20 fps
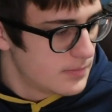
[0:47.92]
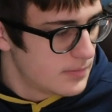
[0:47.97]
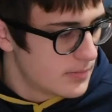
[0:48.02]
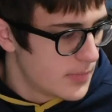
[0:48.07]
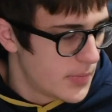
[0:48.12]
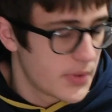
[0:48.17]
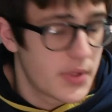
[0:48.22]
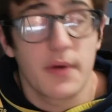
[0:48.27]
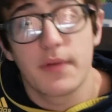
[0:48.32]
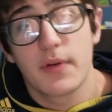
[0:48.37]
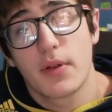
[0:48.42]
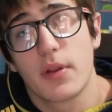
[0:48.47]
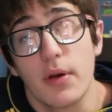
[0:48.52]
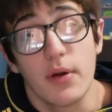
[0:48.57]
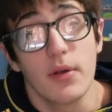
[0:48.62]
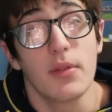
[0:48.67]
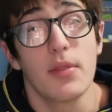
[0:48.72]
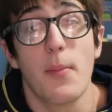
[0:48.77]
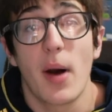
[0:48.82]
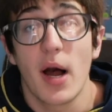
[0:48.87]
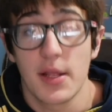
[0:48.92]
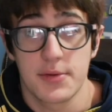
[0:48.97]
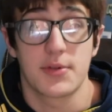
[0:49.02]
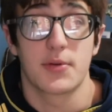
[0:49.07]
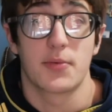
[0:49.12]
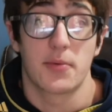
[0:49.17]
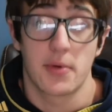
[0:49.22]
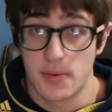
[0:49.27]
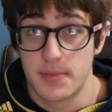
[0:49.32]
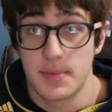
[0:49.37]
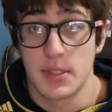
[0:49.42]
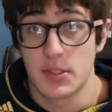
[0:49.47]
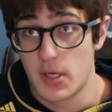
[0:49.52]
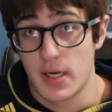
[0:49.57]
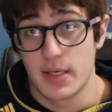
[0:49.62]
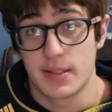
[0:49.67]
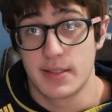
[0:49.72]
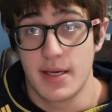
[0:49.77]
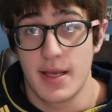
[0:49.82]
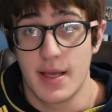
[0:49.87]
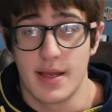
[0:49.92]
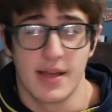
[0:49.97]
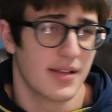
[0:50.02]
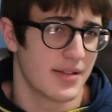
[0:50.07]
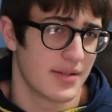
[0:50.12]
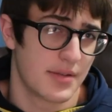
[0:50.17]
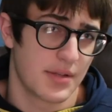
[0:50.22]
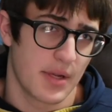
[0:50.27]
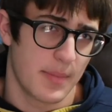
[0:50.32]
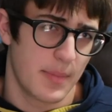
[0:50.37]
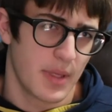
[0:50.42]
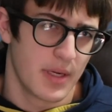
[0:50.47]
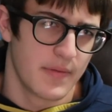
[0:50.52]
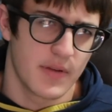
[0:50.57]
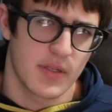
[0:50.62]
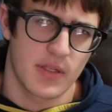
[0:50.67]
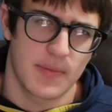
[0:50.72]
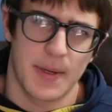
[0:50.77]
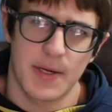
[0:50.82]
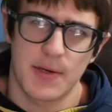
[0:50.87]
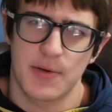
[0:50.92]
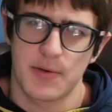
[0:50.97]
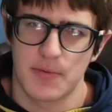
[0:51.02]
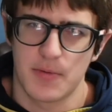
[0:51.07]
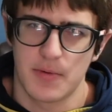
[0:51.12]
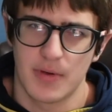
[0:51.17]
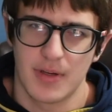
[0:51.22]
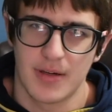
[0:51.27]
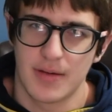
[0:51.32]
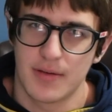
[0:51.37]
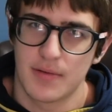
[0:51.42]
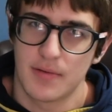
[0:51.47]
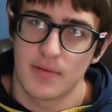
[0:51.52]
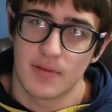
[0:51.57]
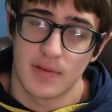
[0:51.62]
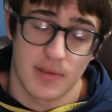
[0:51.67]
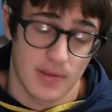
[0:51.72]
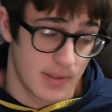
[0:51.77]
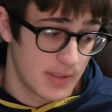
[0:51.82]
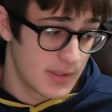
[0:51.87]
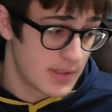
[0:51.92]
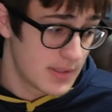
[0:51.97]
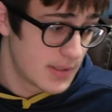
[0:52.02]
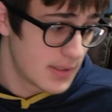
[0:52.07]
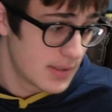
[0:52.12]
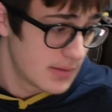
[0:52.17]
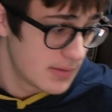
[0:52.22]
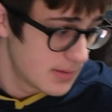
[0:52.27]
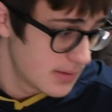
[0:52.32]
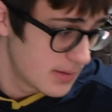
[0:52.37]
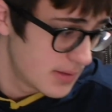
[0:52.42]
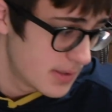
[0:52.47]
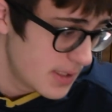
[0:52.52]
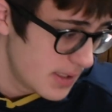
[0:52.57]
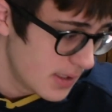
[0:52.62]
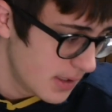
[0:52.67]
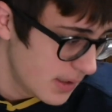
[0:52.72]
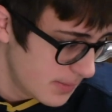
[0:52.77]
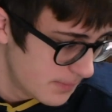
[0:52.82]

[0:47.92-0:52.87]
Without further ado, the monster we will be trying today is a bit of a special one. So let's see.